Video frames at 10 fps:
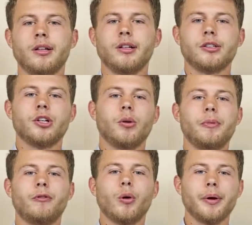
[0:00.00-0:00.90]
So
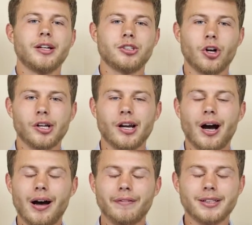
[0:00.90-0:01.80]
before we get started,
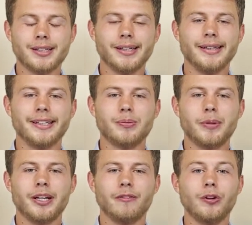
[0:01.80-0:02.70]
obviously it's
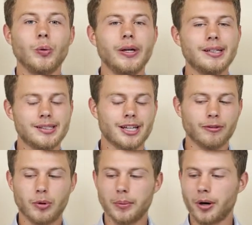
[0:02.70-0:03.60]
been a few weeks since
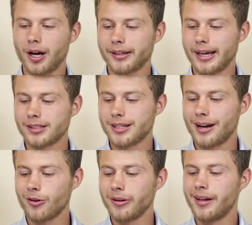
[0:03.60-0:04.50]
I've put a podcast
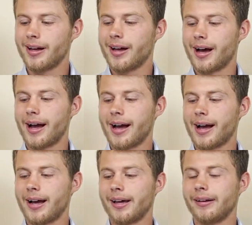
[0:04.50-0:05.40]
out.
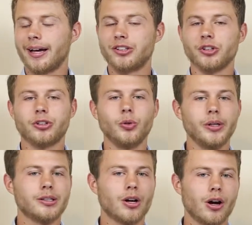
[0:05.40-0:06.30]
I took 2
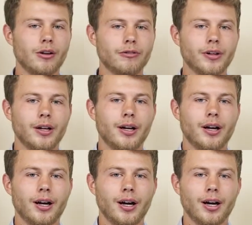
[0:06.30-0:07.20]
weeks off
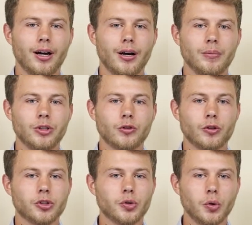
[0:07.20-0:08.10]
just
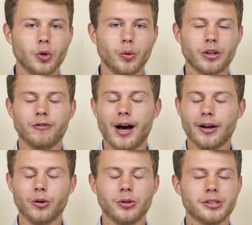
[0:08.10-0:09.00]
for school with
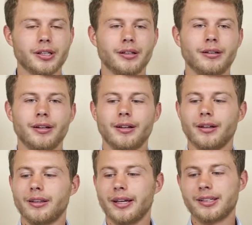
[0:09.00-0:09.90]
finals and
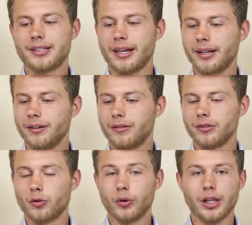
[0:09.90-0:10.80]
things getting
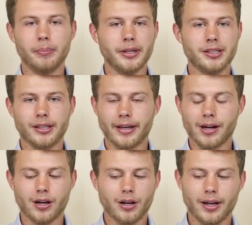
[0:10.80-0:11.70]
really busy
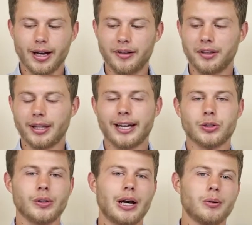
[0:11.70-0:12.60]
there. And then
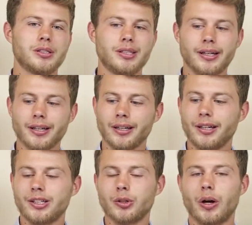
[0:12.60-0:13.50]
last week I was sick,
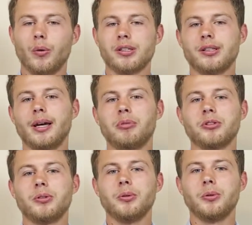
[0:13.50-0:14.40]
so I wasn't able
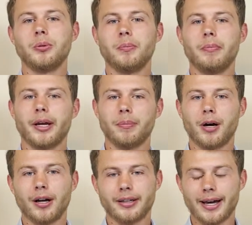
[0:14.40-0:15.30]
to make a
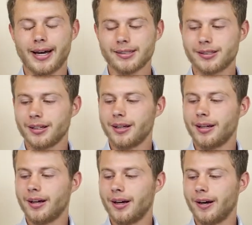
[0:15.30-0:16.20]
podcast.
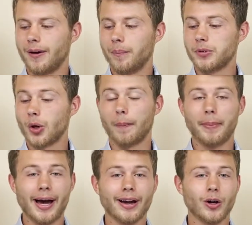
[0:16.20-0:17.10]
So I'm
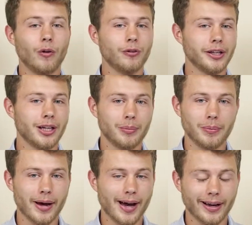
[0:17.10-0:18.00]
back, hopefully going to be
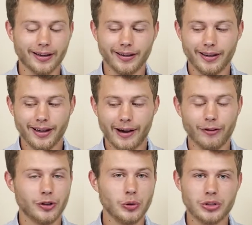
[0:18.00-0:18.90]
back
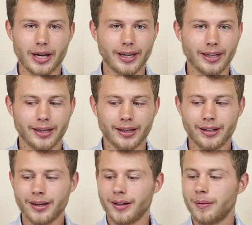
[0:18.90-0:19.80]
every Tuesday again,
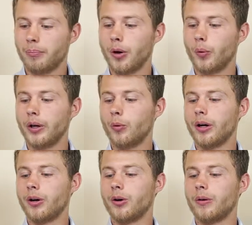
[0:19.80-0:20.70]
but we
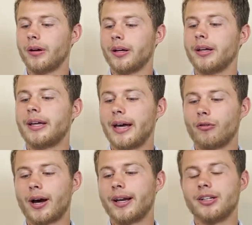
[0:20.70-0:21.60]
will get
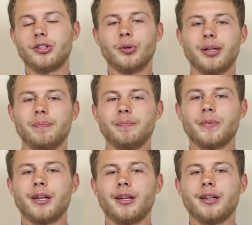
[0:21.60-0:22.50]
right into it.
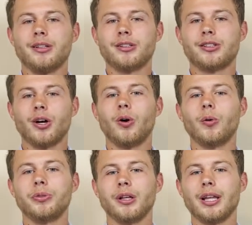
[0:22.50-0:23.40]

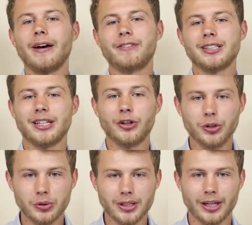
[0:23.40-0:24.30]
So the left has
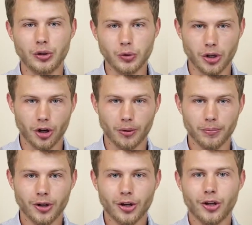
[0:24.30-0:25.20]
introduced a new term.
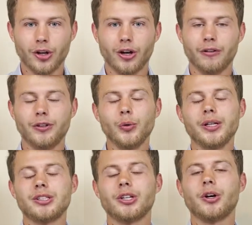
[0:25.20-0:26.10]
A few
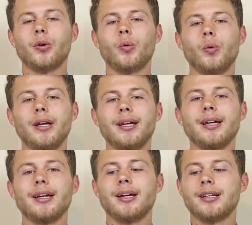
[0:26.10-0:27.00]
weeks ago,
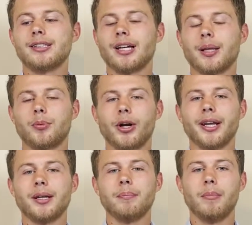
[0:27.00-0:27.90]
we
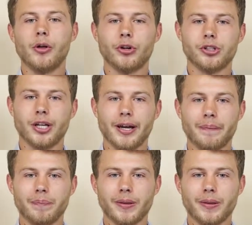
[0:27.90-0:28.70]
celebrated Mother's Day.